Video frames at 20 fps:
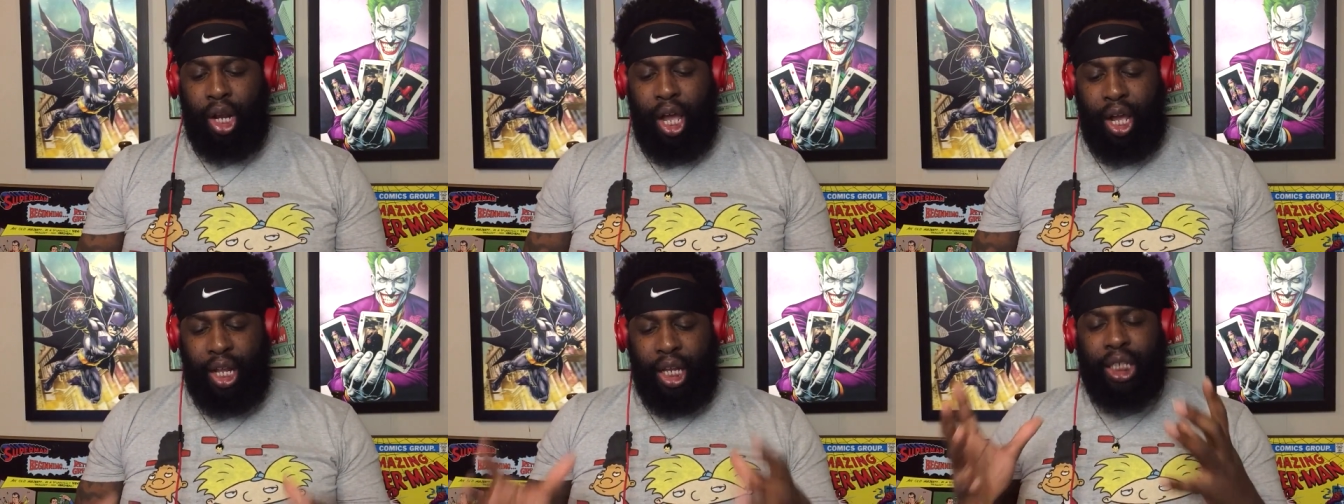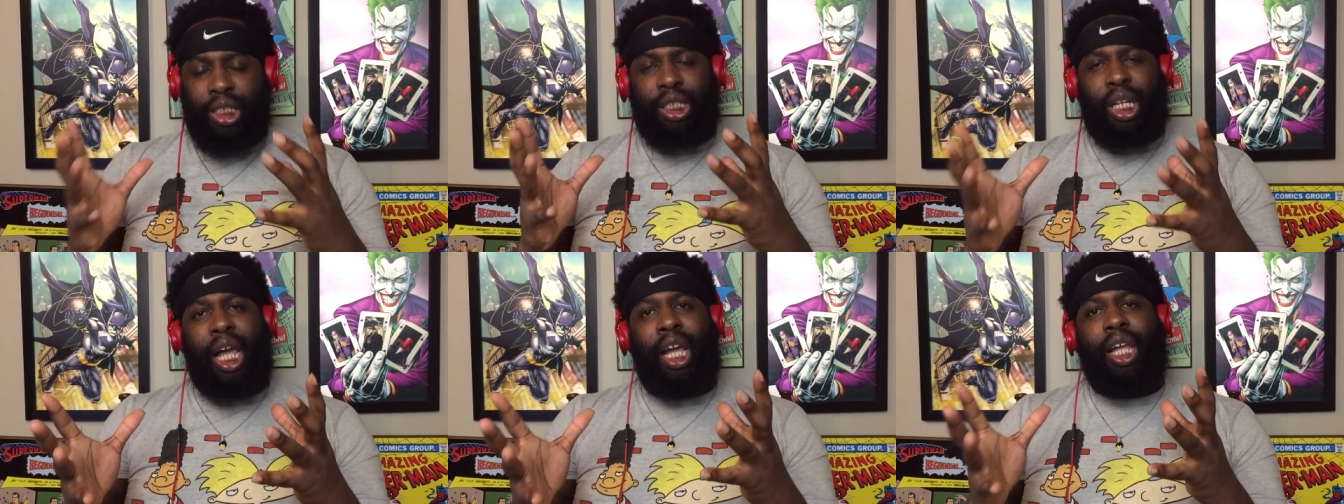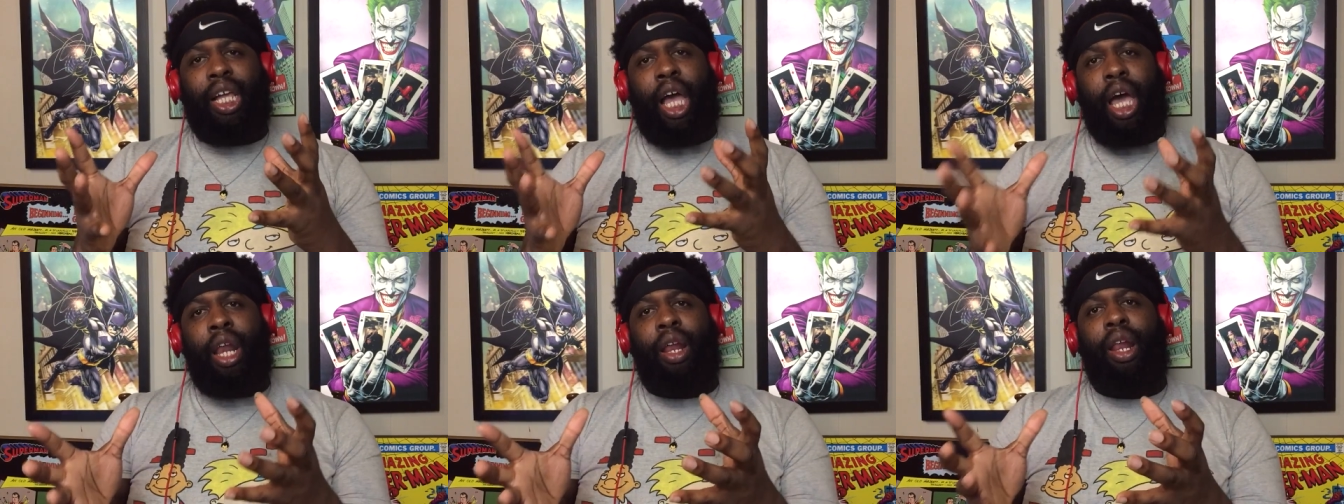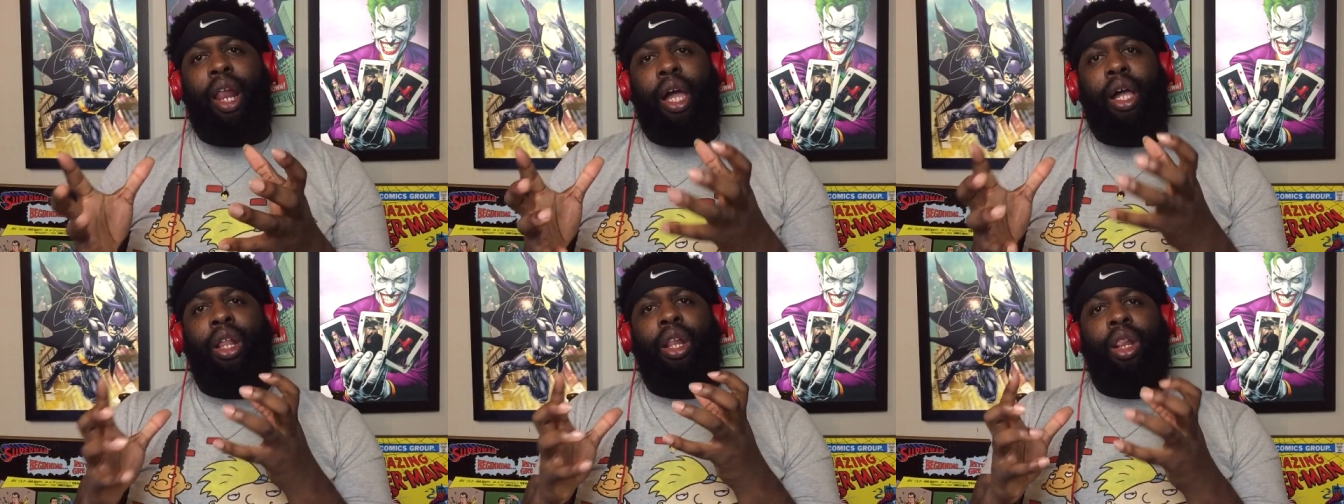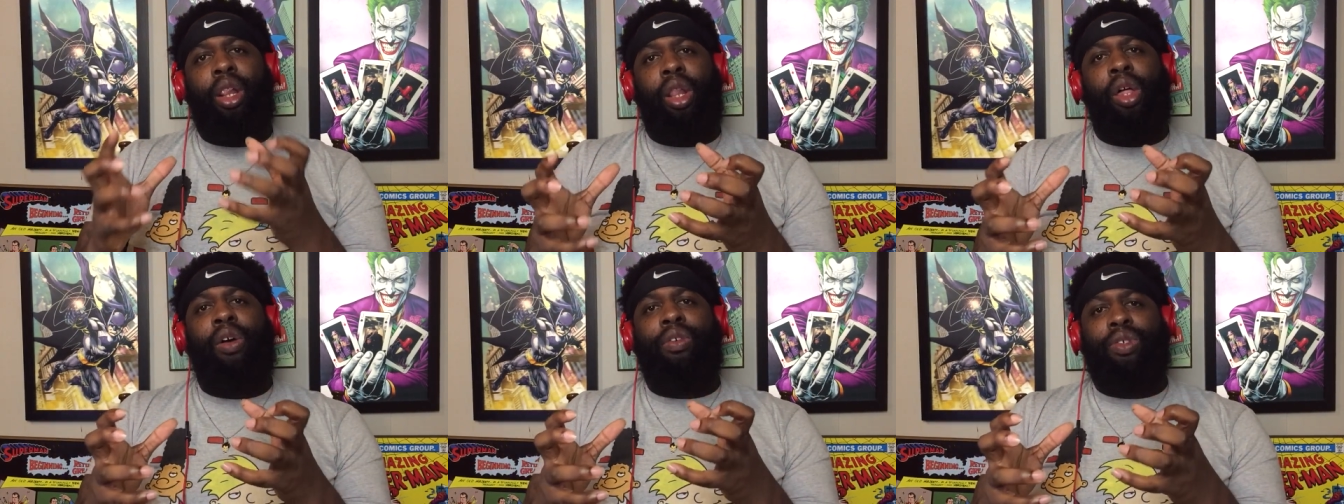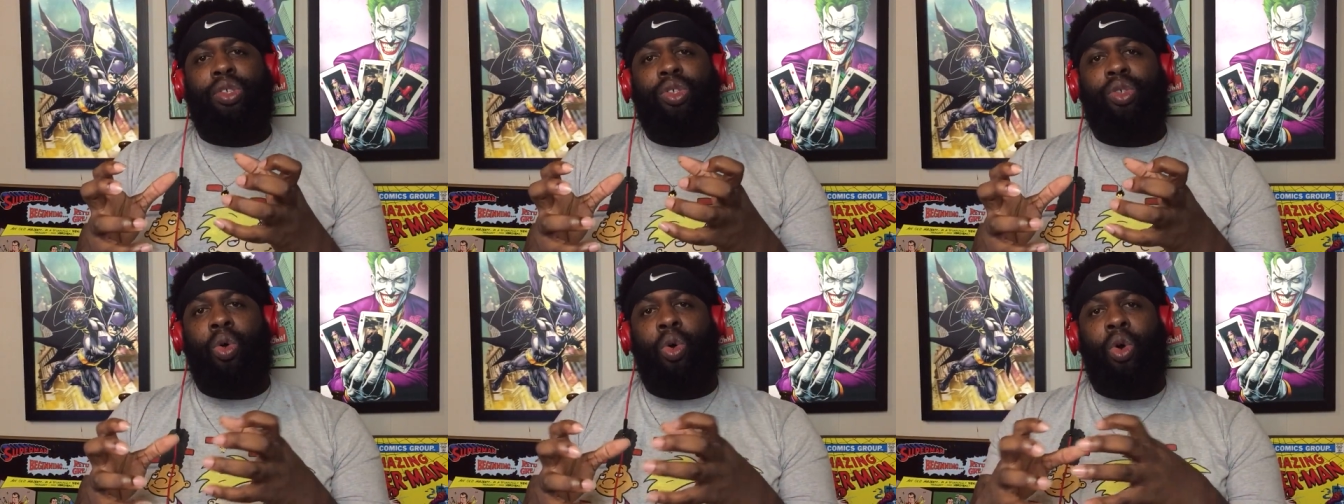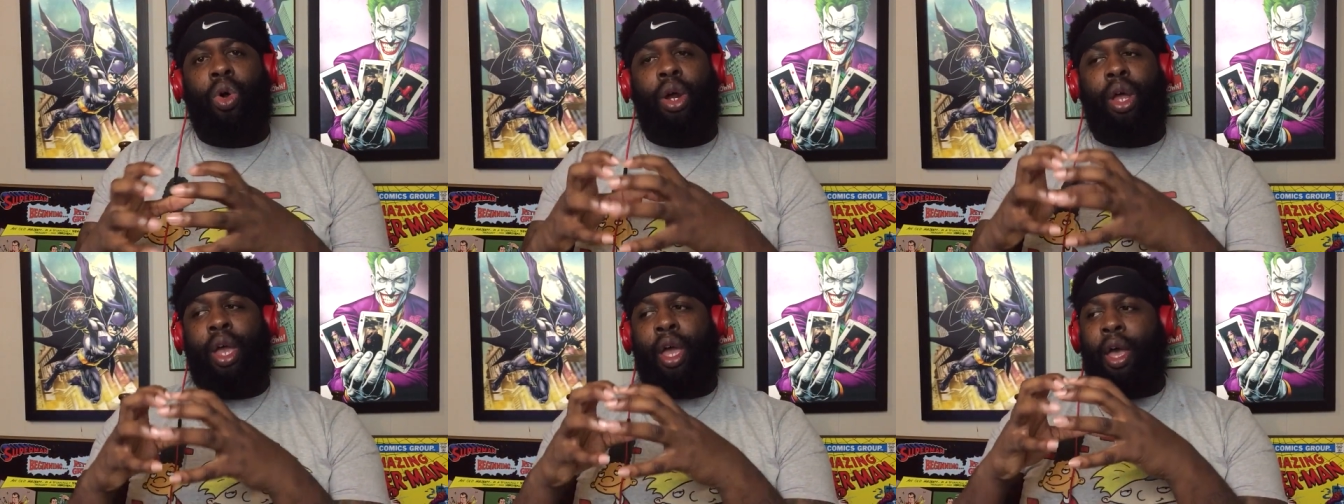Like it's like kind of like a love
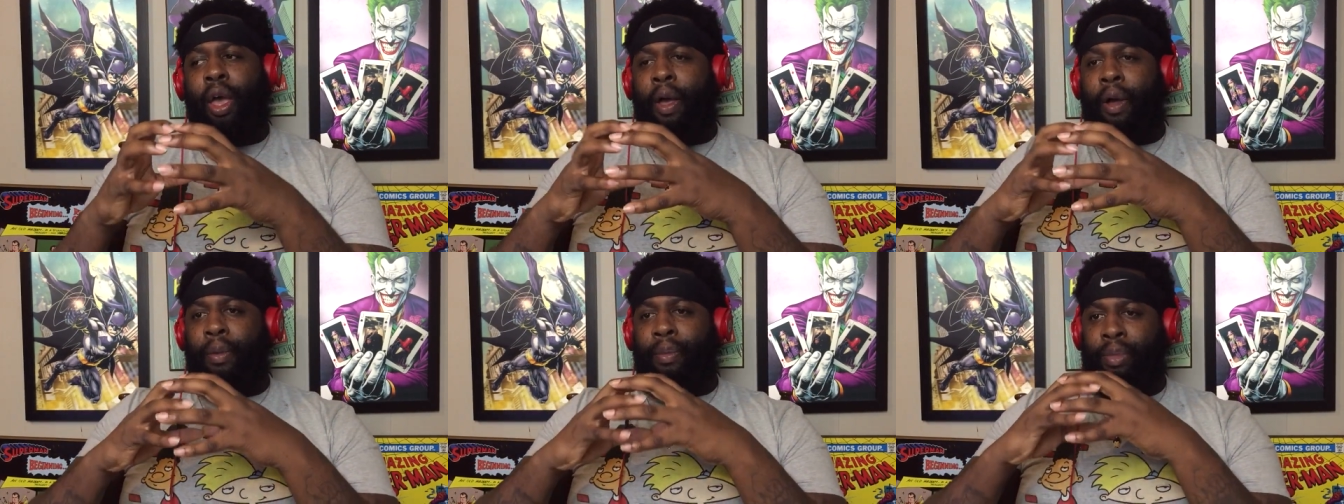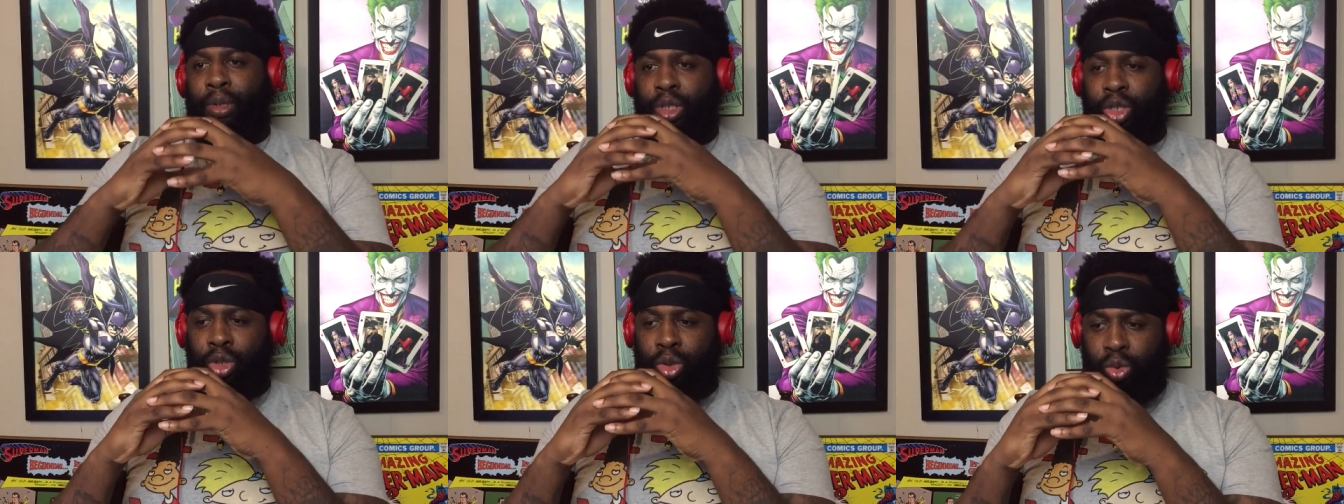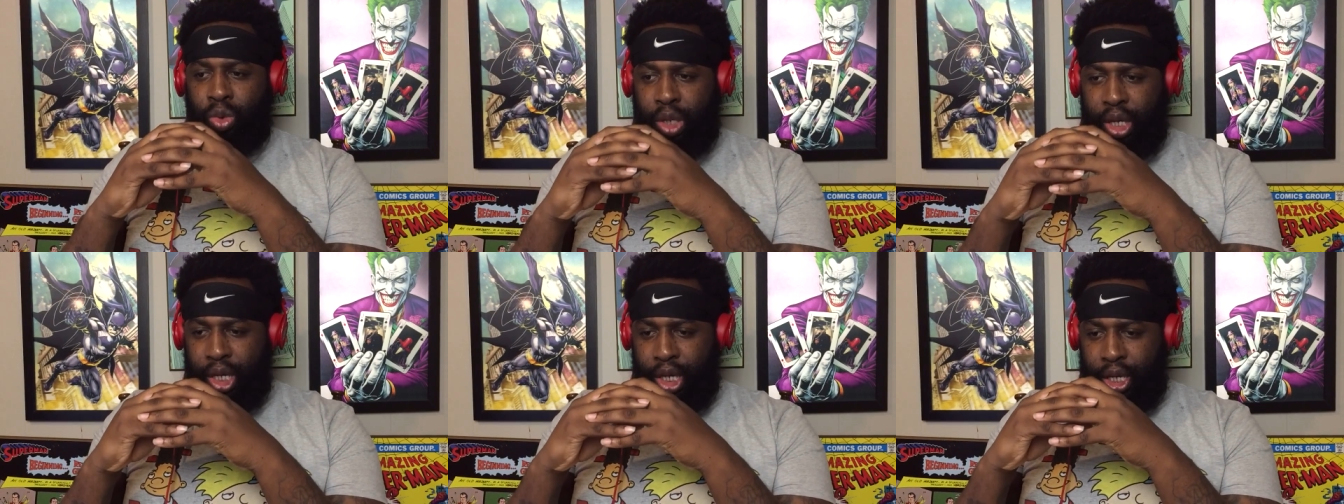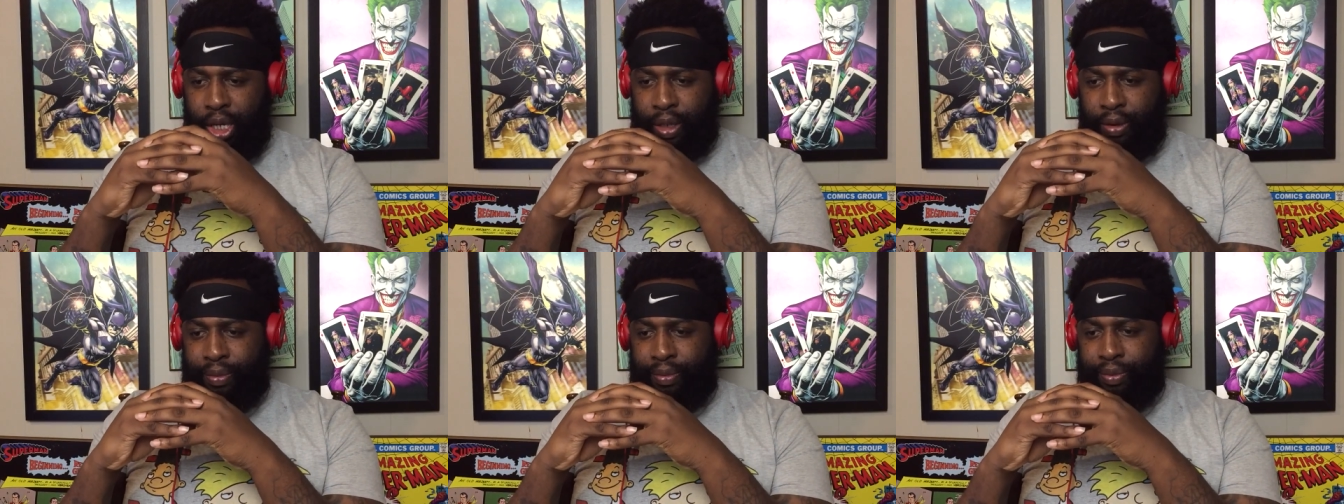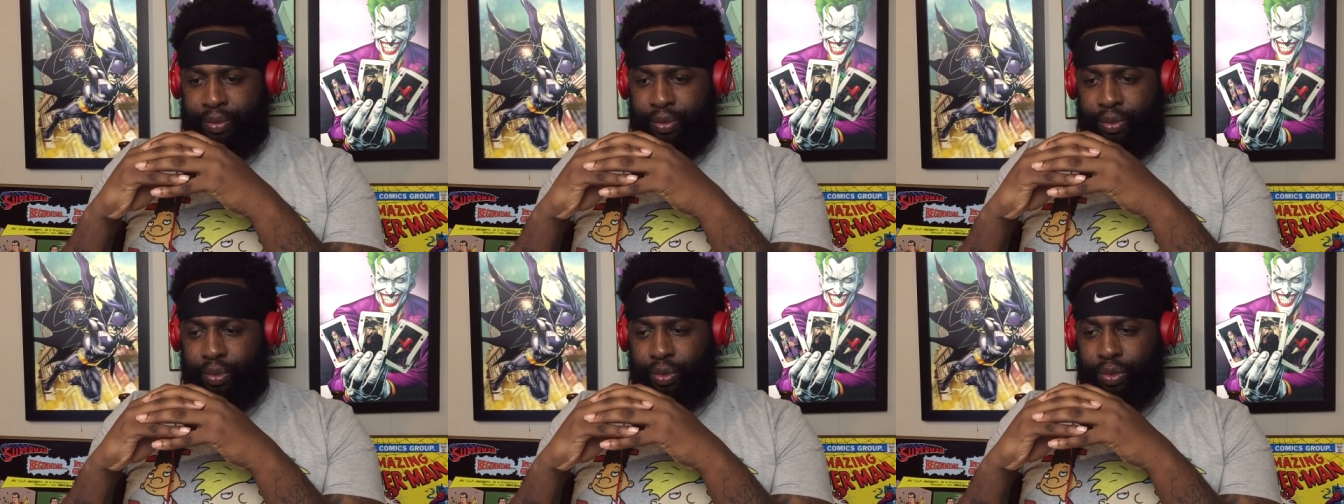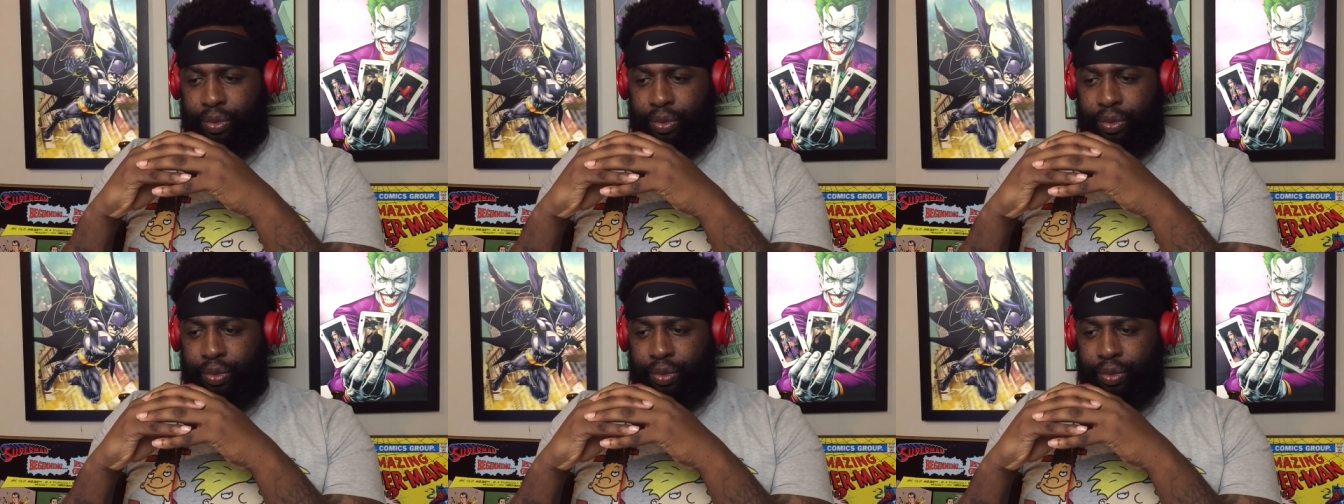story between.